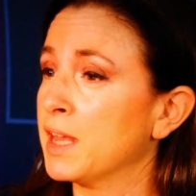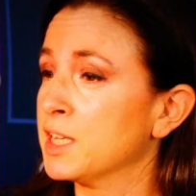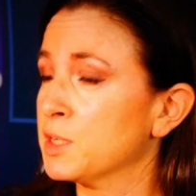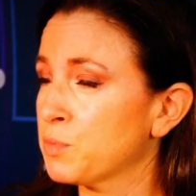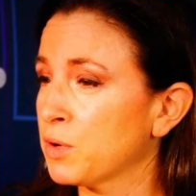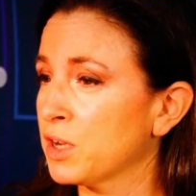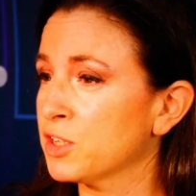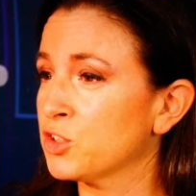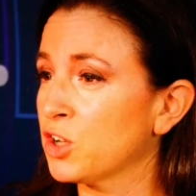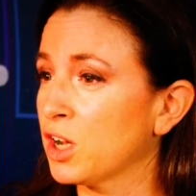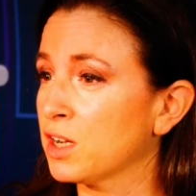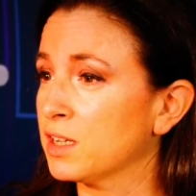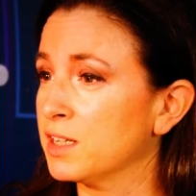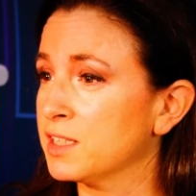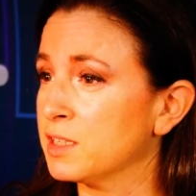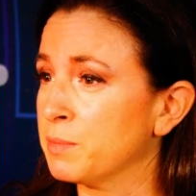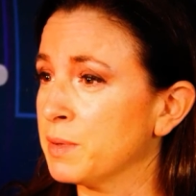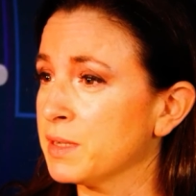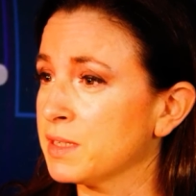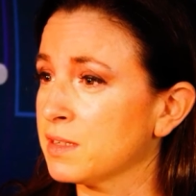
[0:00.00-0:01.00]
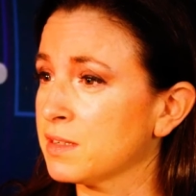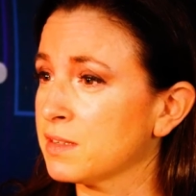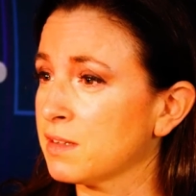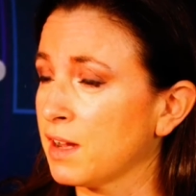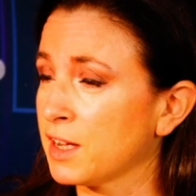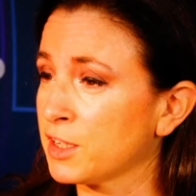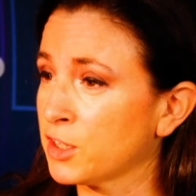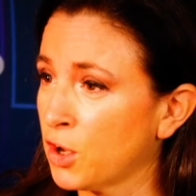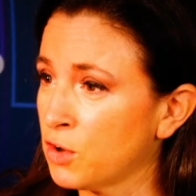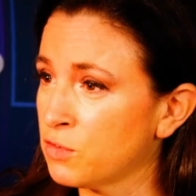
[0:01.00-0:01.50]
Enterprise Jungle is a business
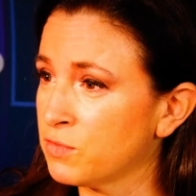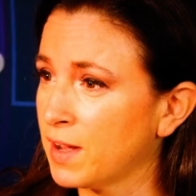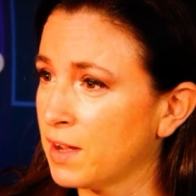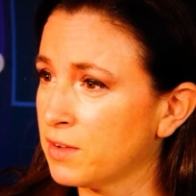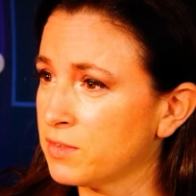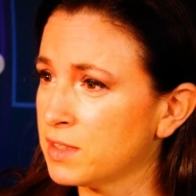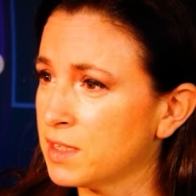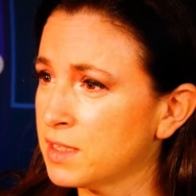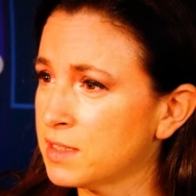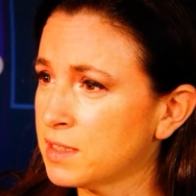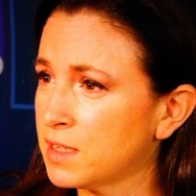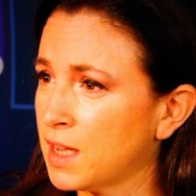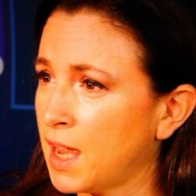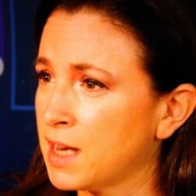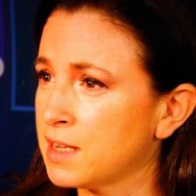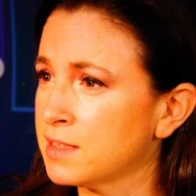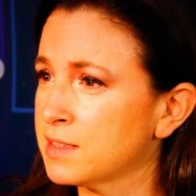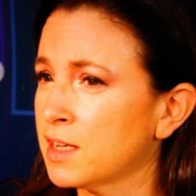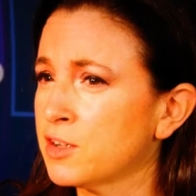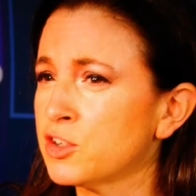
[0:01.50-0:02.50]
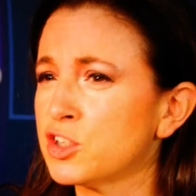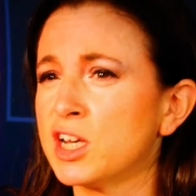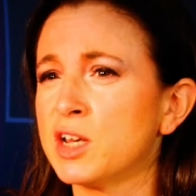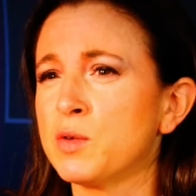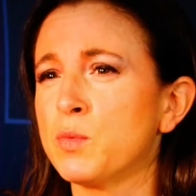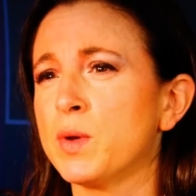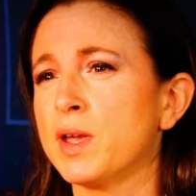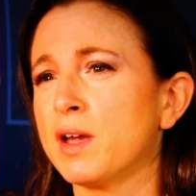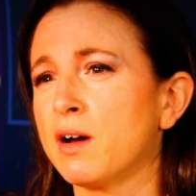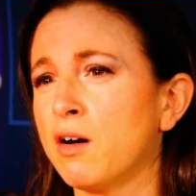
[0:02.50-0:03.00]
that I co-founded, and essentially
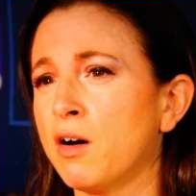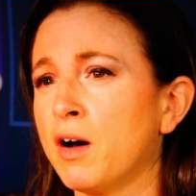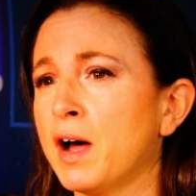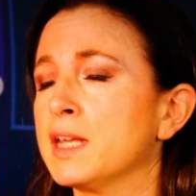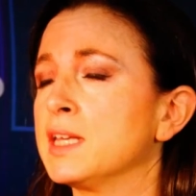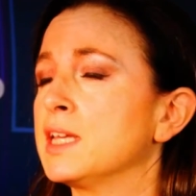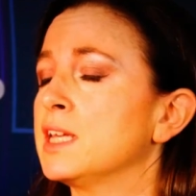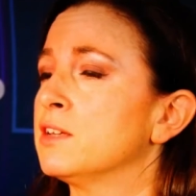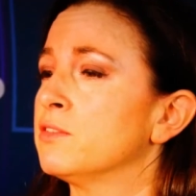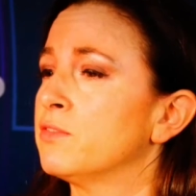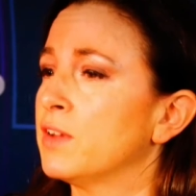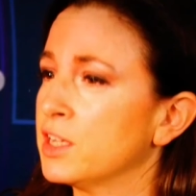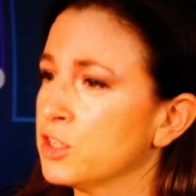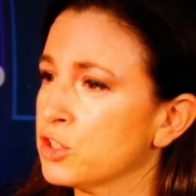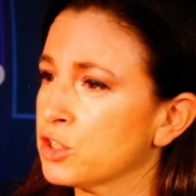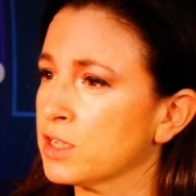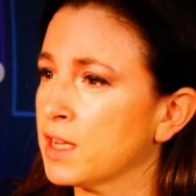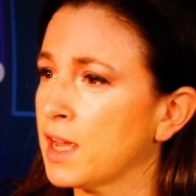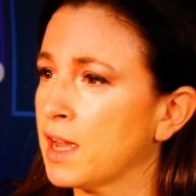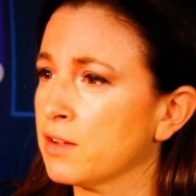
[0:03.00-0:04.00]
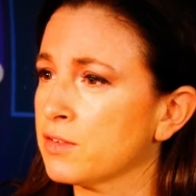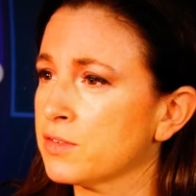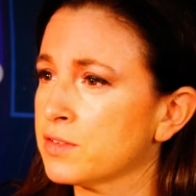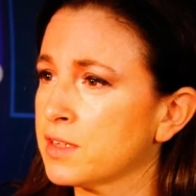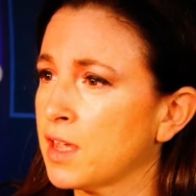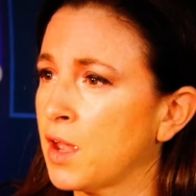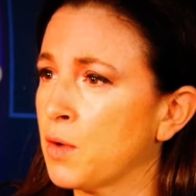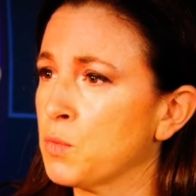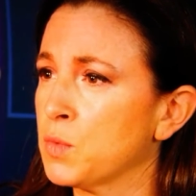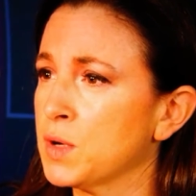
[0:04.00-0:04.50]
we are an innovation
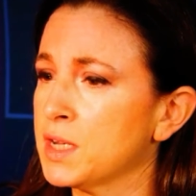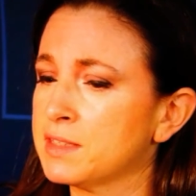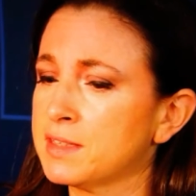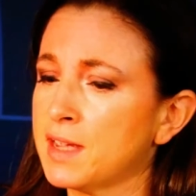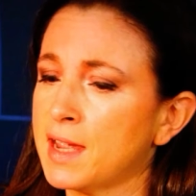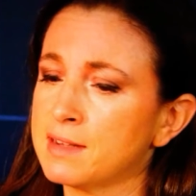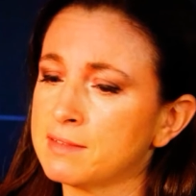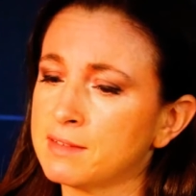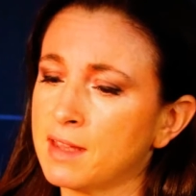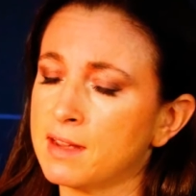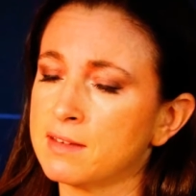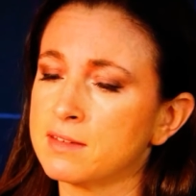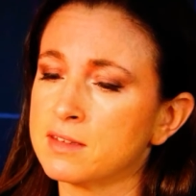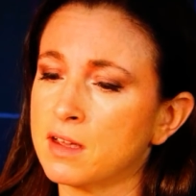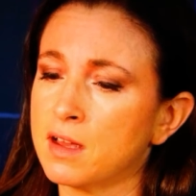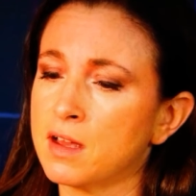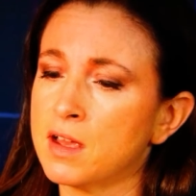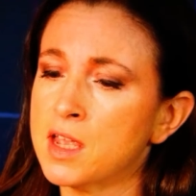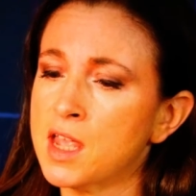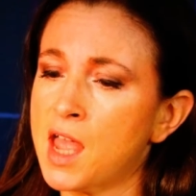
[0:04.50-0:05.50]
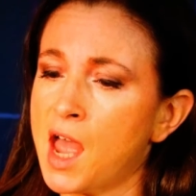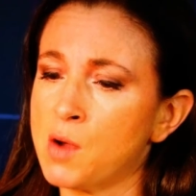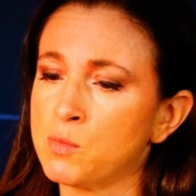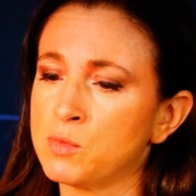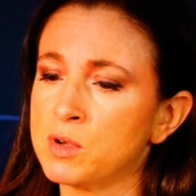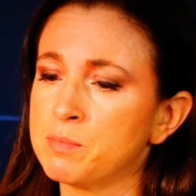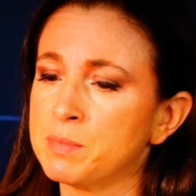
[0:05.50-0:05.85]
house, and we take data and we